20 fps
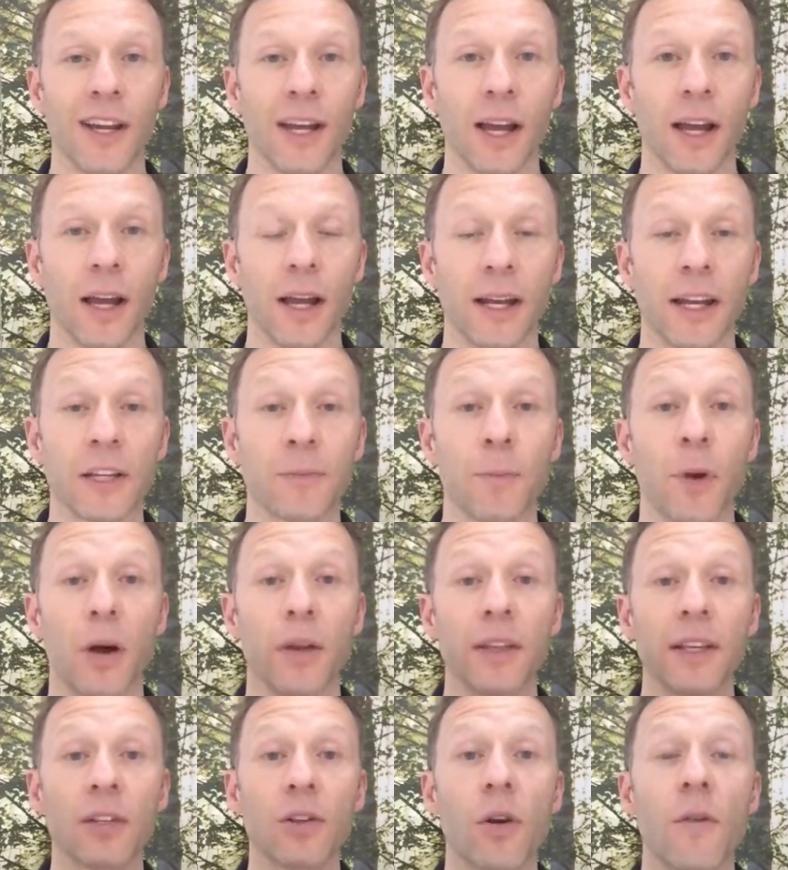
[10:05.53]
And that's part
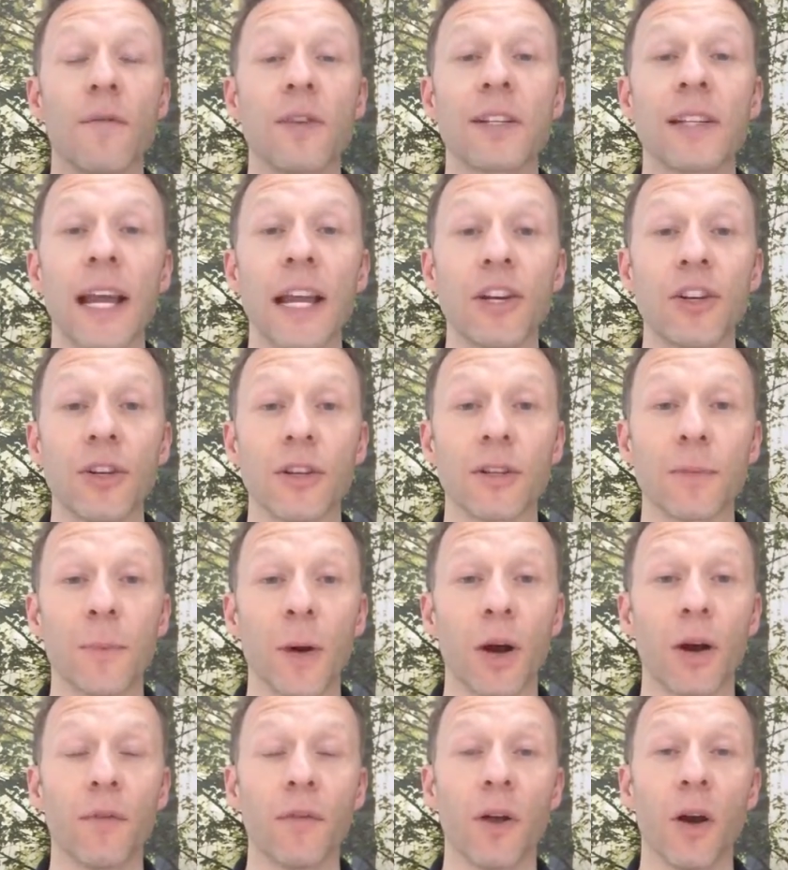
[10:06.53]
of this conversation. It's
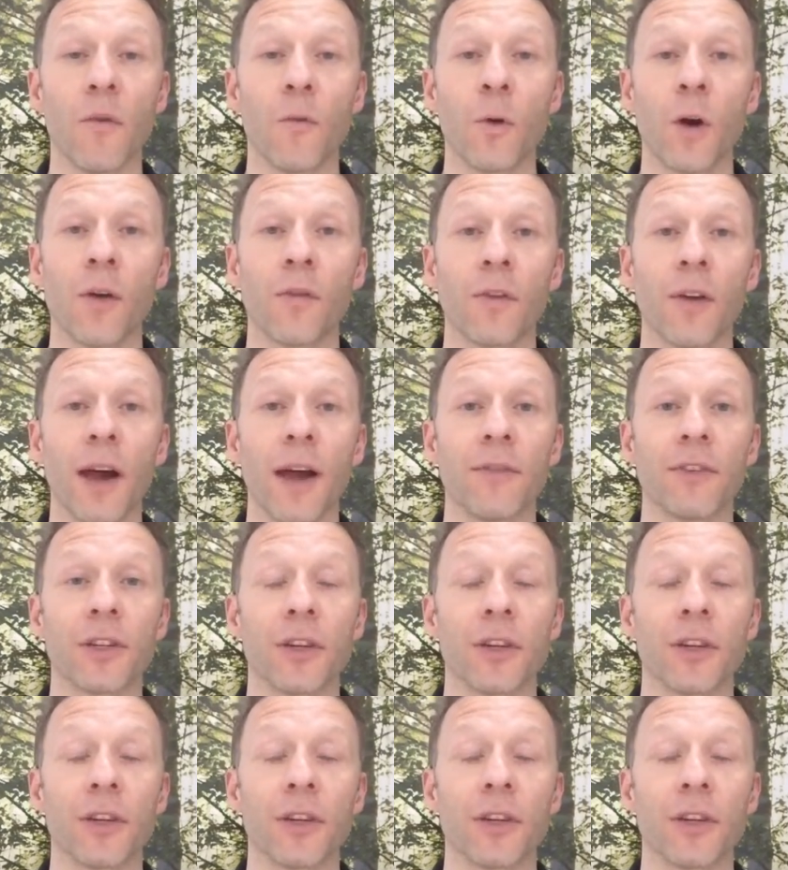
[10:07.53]
part of Health, Wealth, Life.